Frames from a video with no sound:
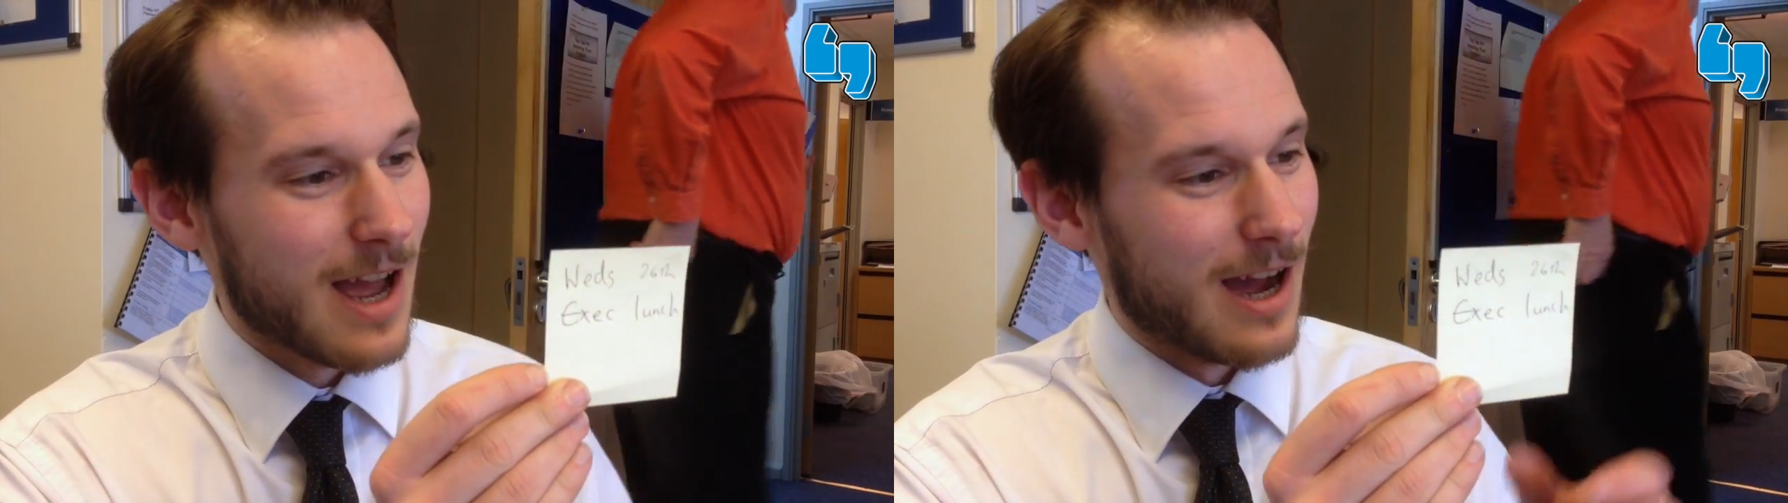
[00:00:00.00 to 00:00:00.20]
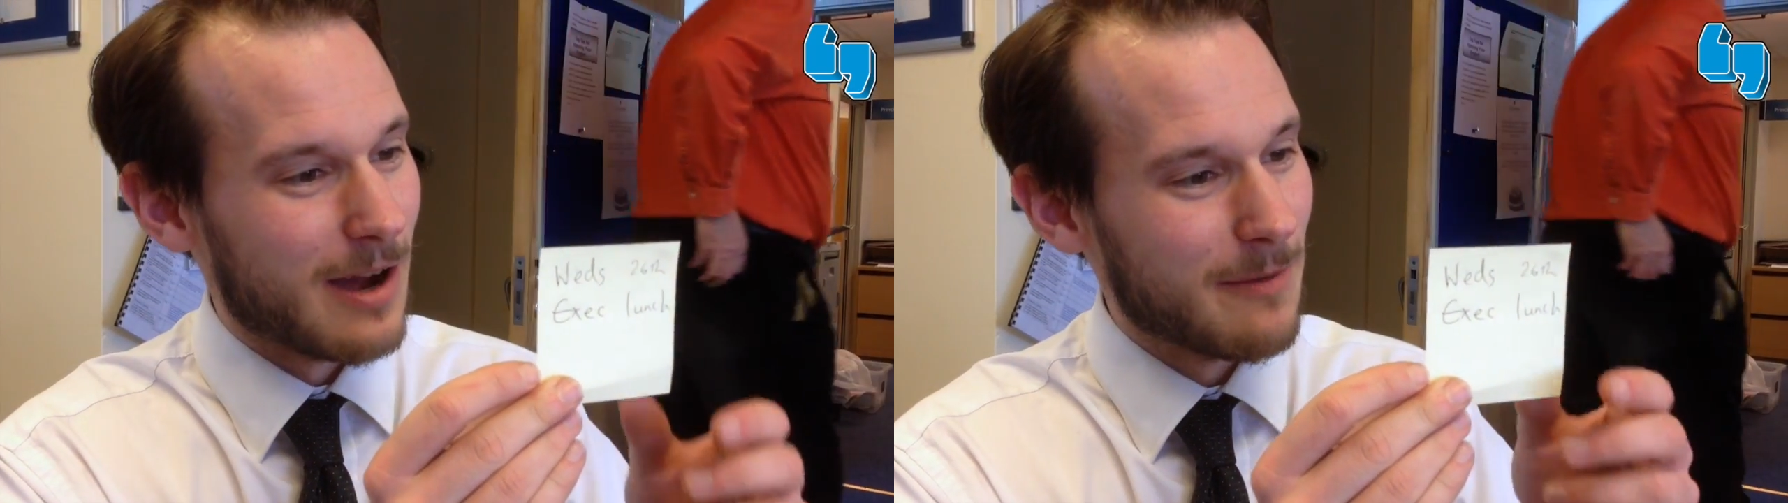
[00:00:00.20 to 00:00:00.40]

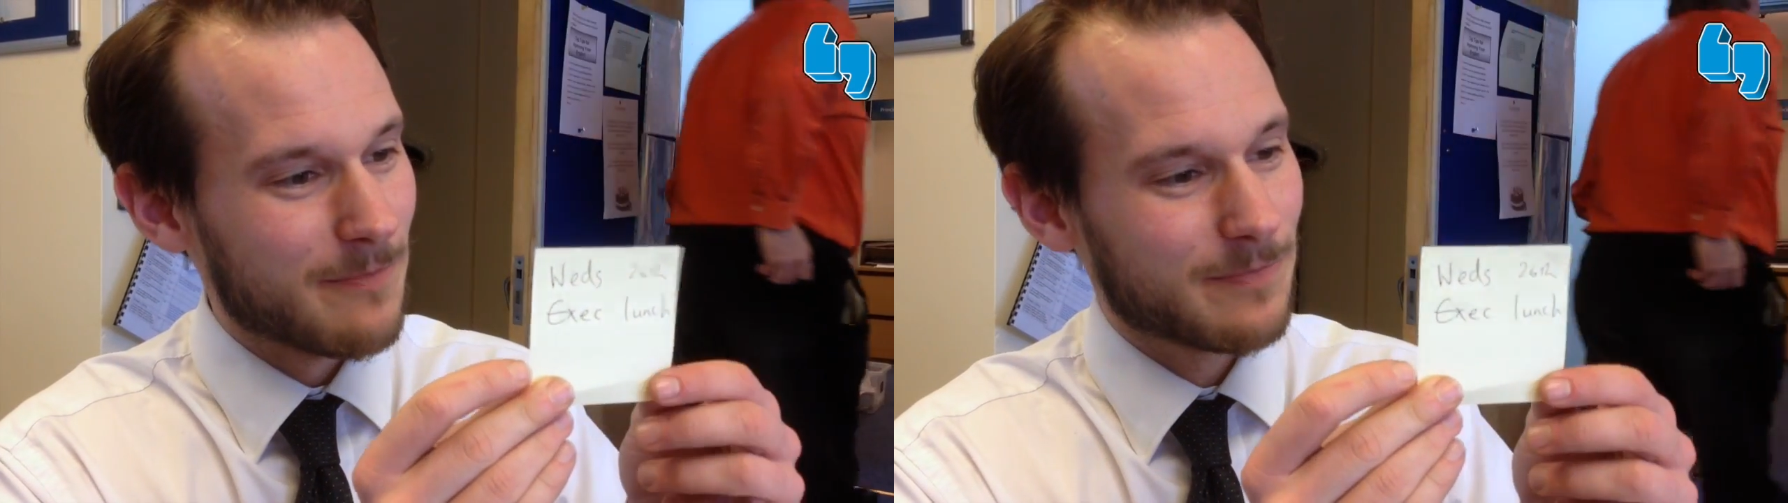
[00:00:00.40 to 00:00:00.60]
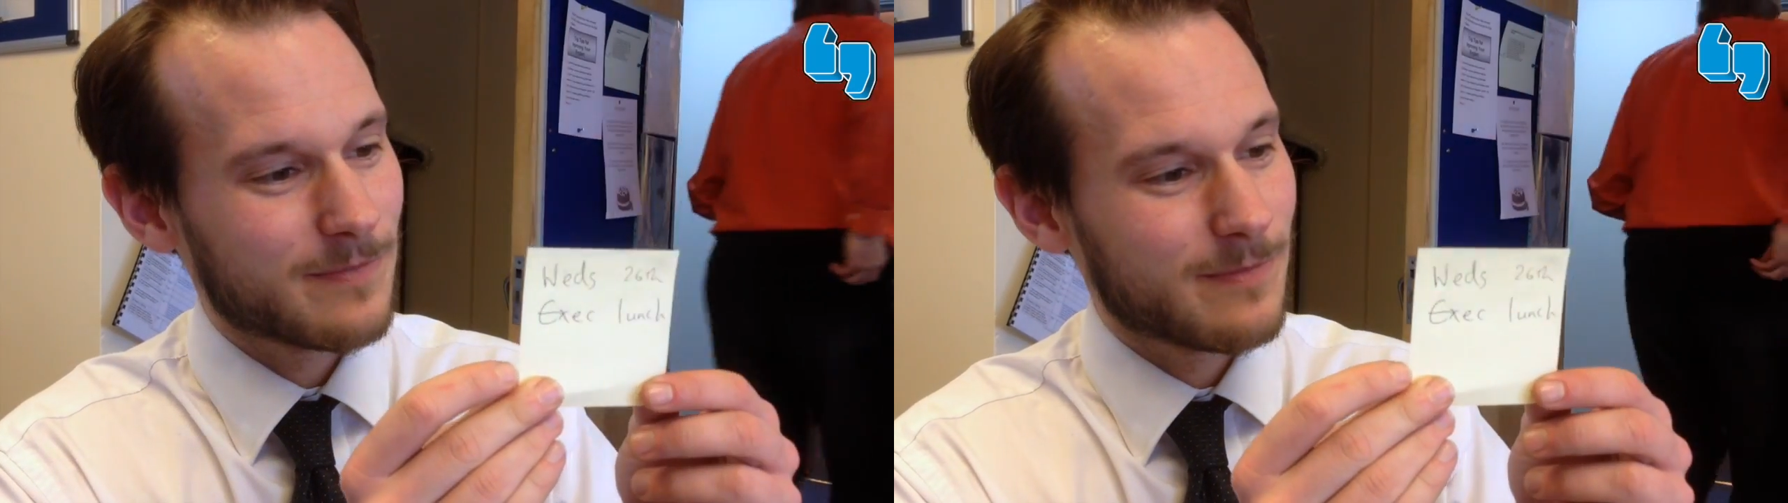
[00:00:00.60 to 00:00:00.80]

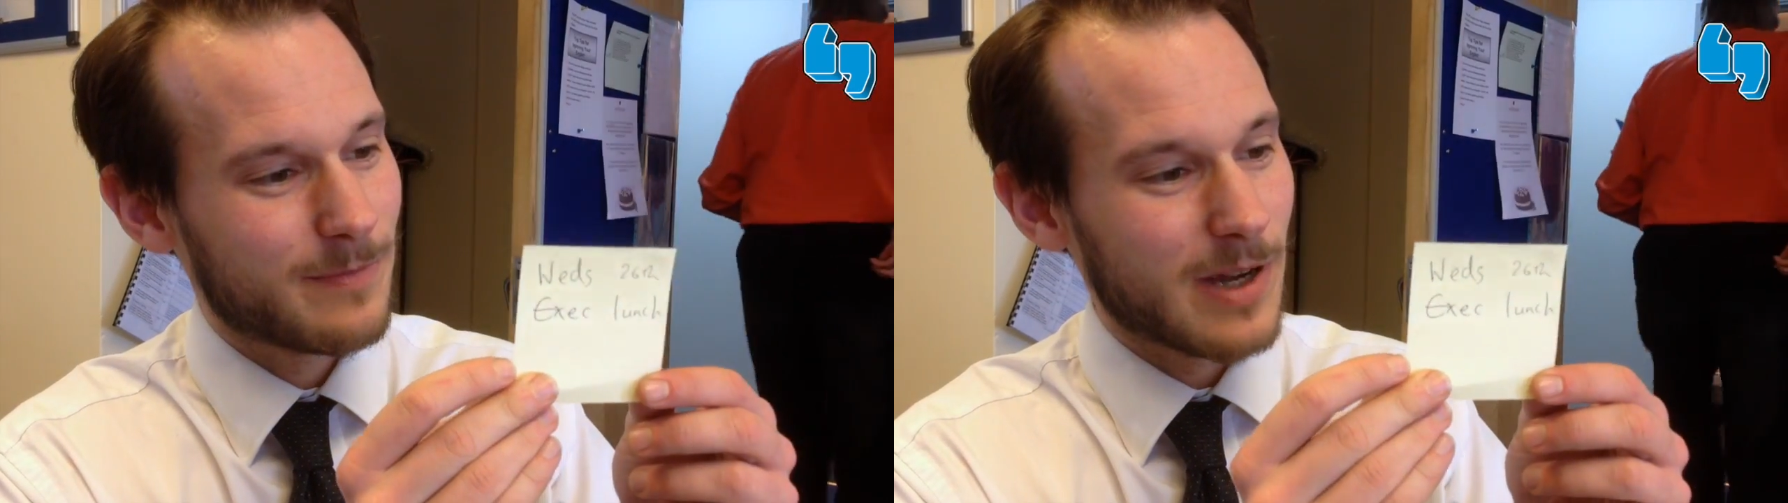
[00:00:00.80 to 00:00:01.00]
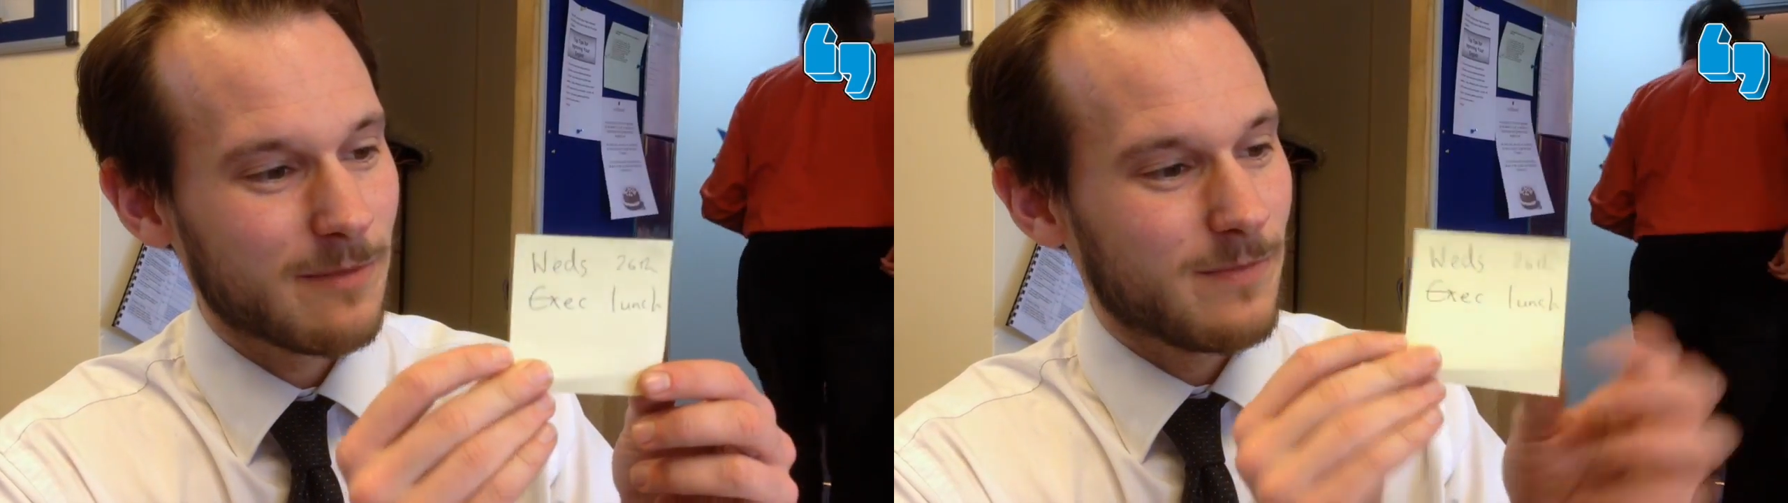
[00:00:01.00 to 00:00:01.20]

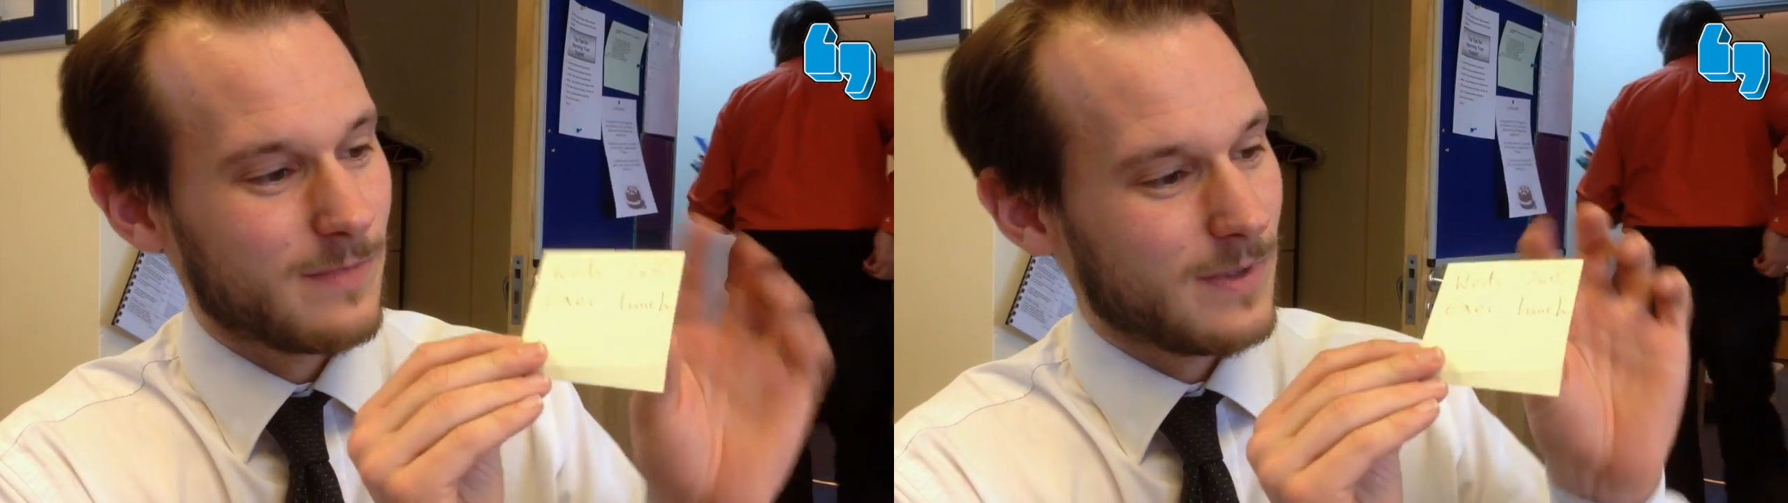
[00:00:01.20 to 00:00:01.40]
But